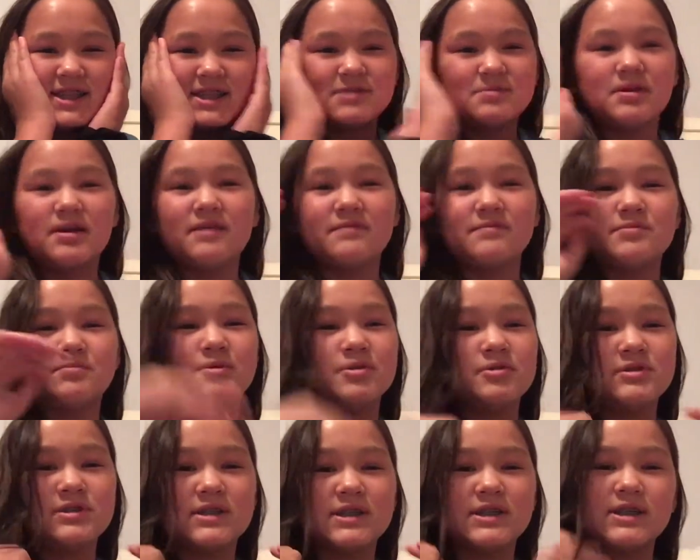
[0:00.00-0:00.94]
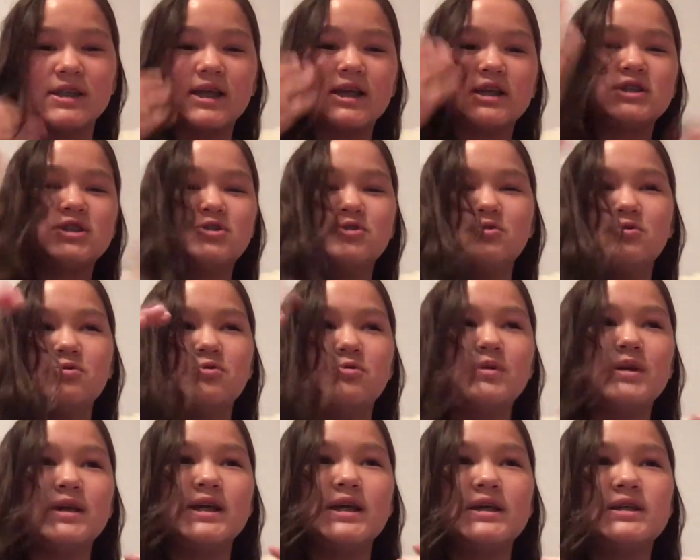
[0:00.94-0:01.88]
That's why I haven't posted in like 2
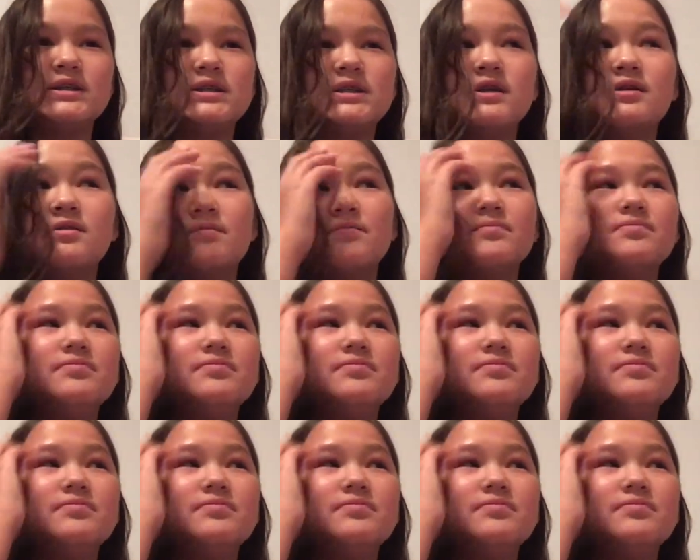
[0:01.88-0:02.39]
weeks.